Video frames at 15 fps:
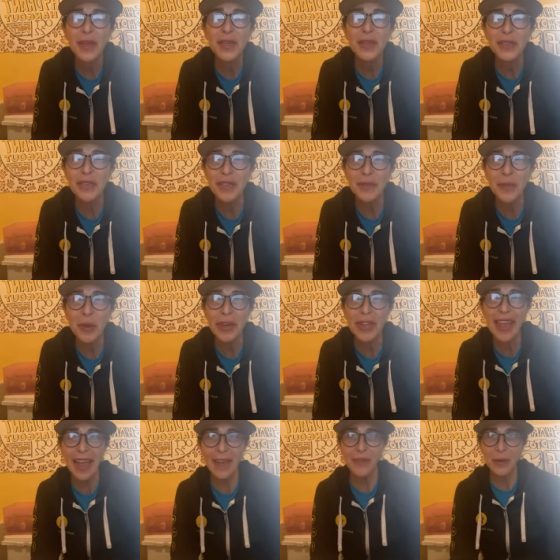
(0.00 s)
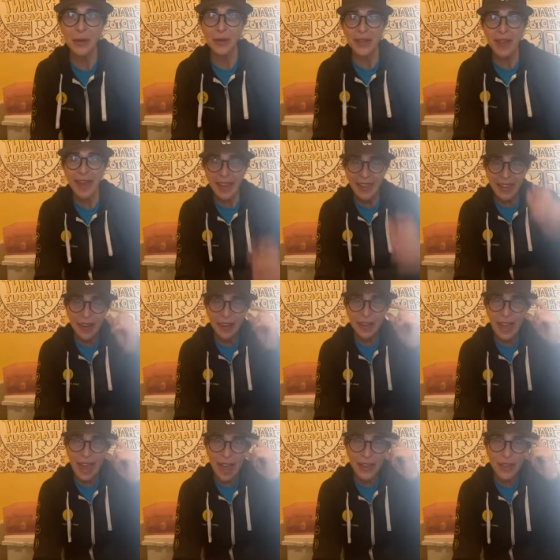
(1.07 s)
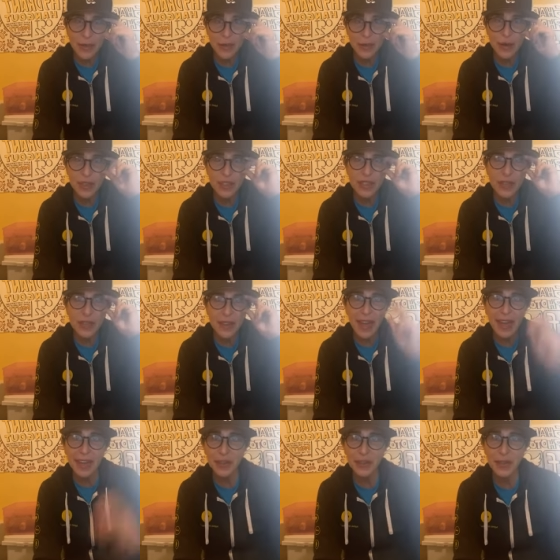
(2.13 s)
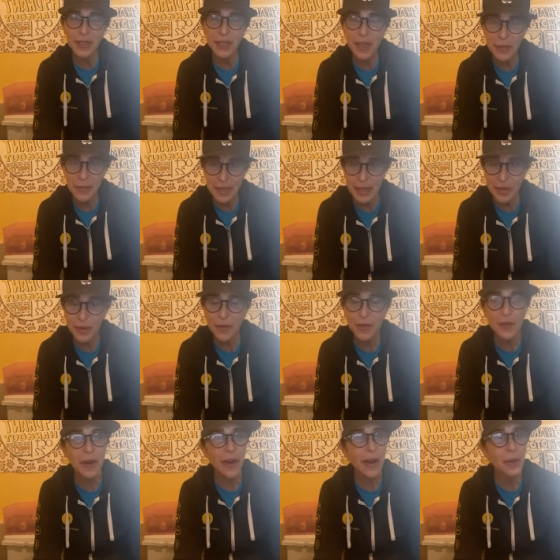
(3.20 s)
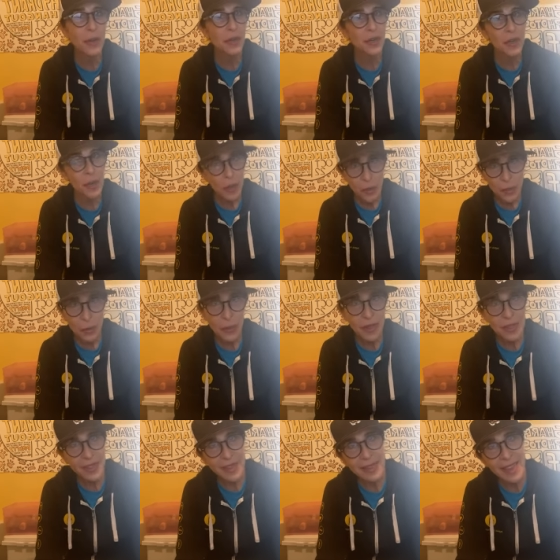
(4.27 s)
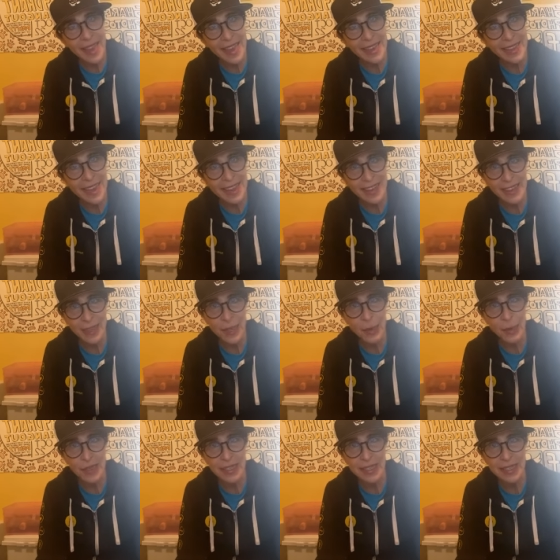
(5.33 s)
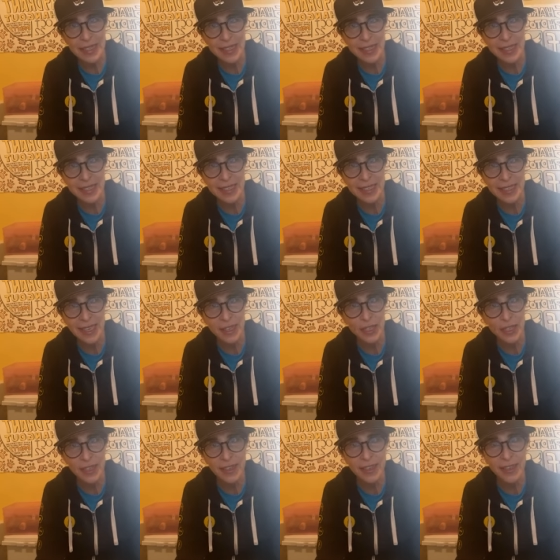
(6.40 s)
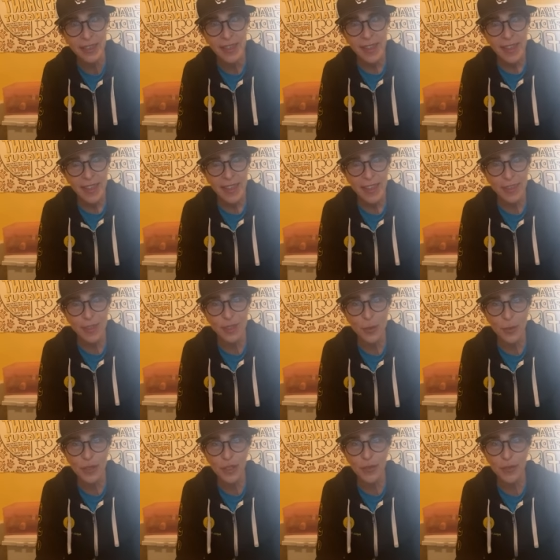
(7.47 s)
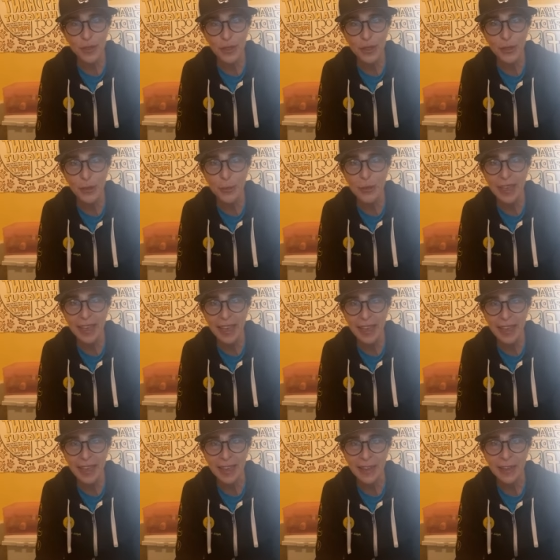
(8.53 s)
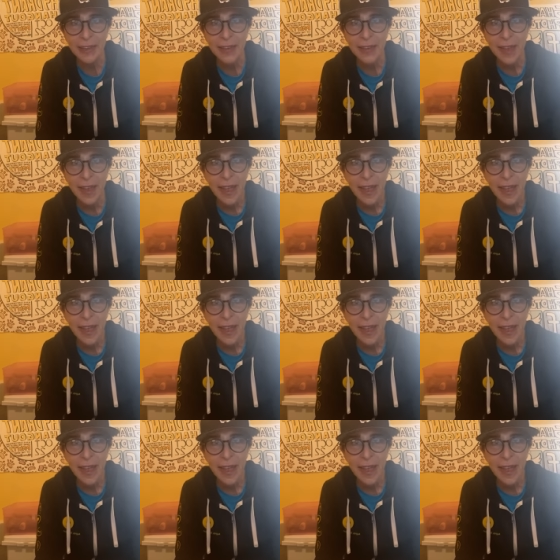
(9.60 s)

Good morning, everyone. Hi there. Kathy Brooks of the Hydrant Club here for our weekly canine linguistics session. Thanks so much for tuning in.